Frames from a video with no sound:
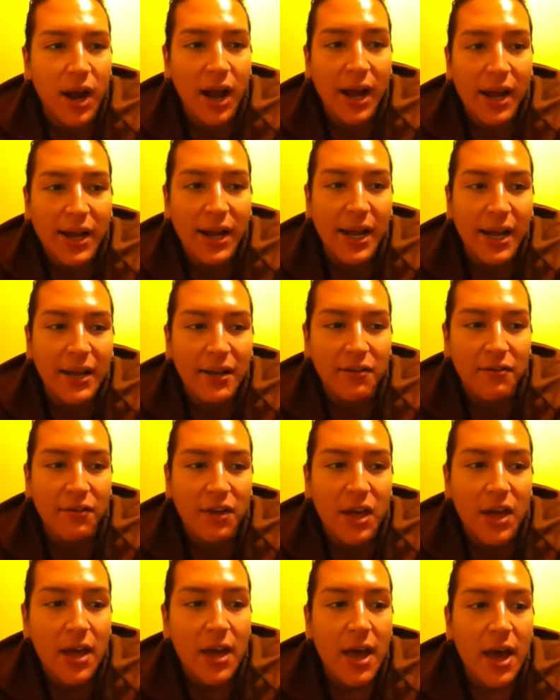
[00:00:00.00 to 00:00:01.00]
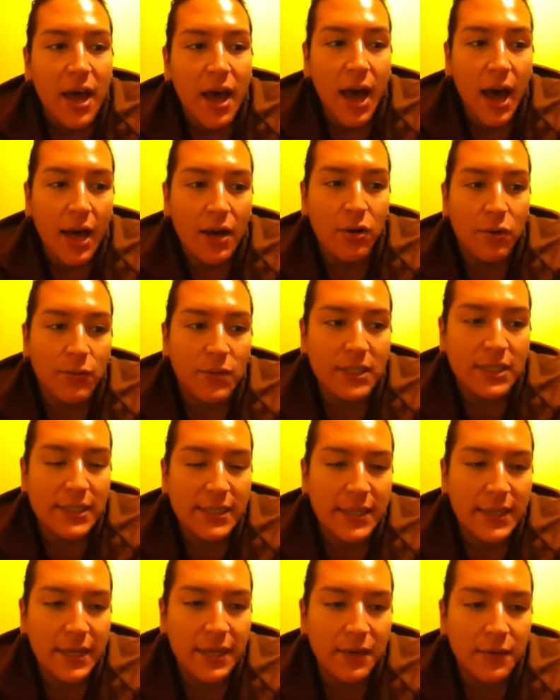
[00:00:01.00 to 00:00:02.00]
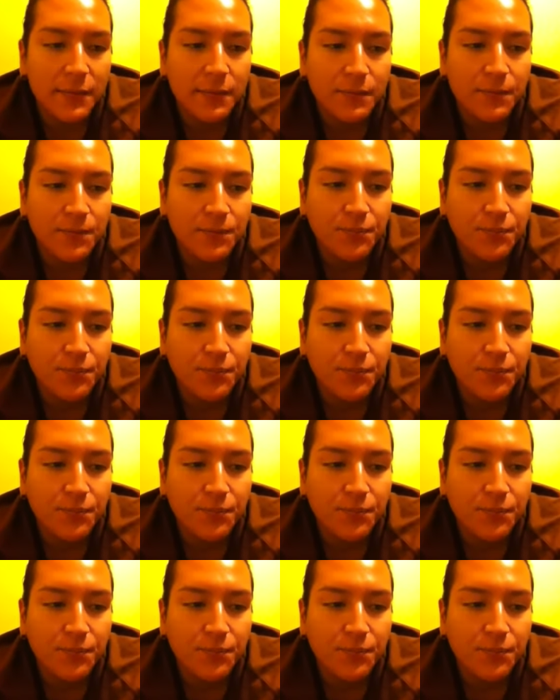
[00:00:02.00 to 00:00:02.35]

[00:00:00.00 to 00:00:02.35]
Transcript: I kind of had always seen